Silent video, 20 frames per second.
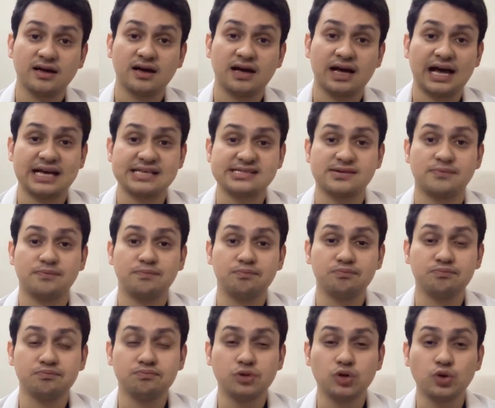as a
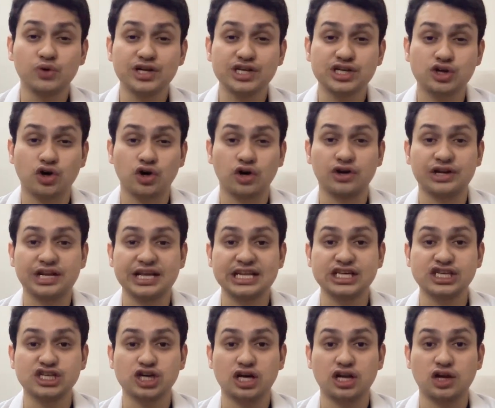bluish or
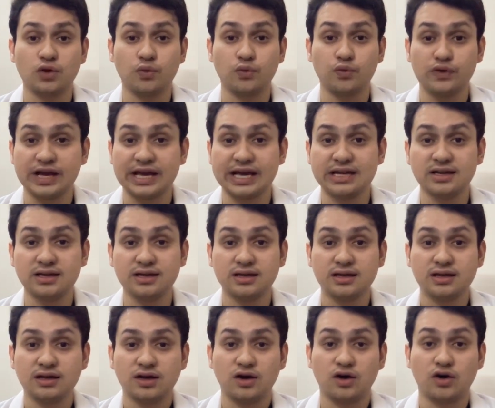greenish color vein,
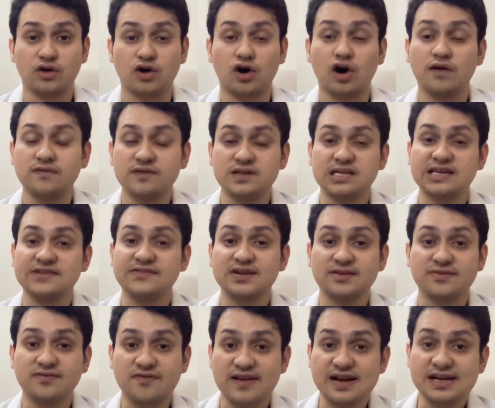or often even
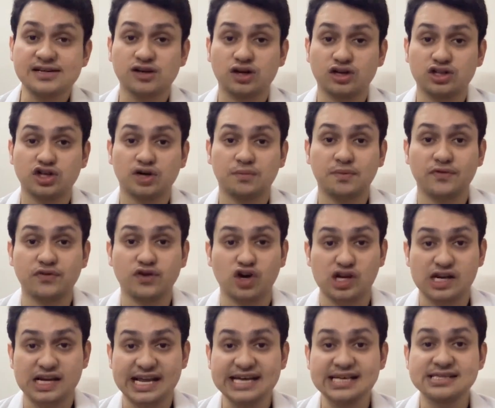felt on top of your
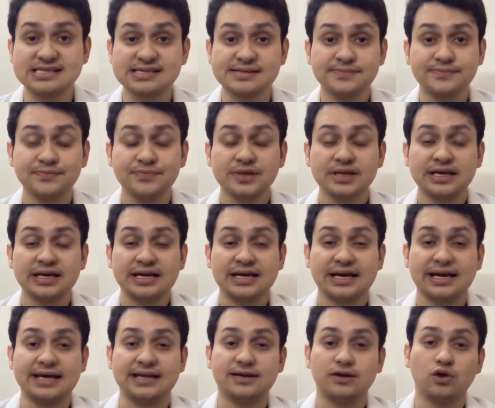legs,
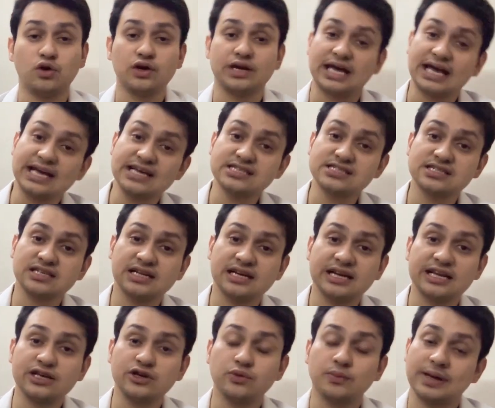and
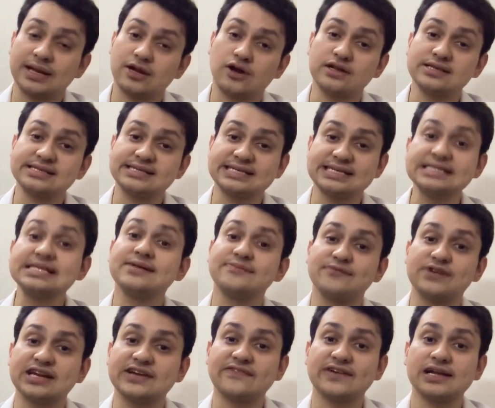occasionally you may not see them
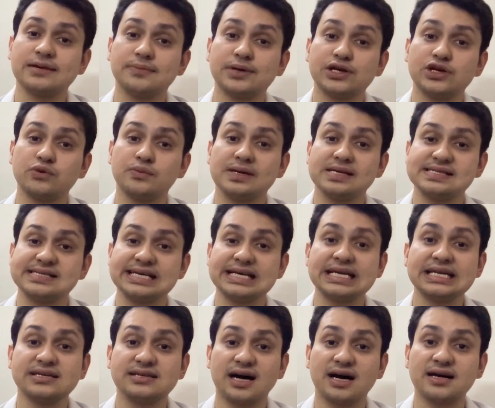very well, but you may see
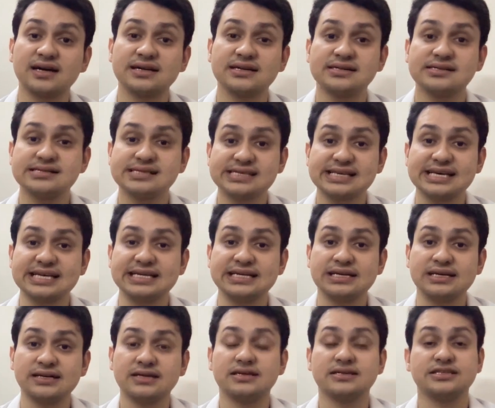darkened
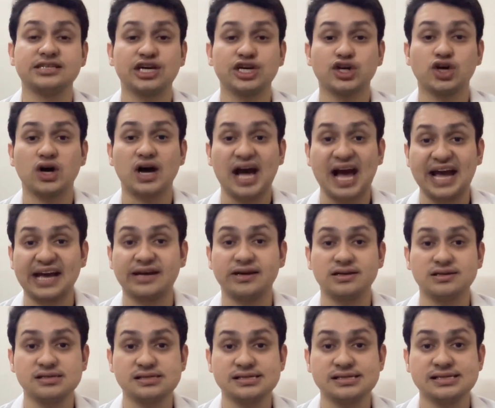skin near your
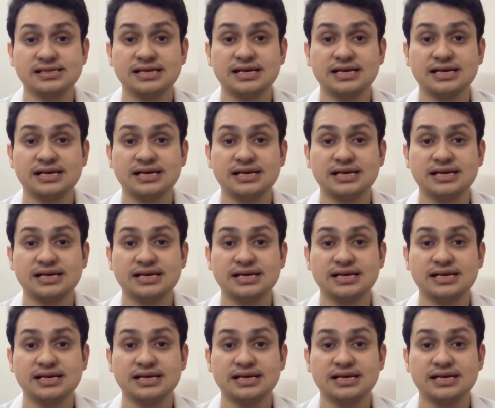ankles,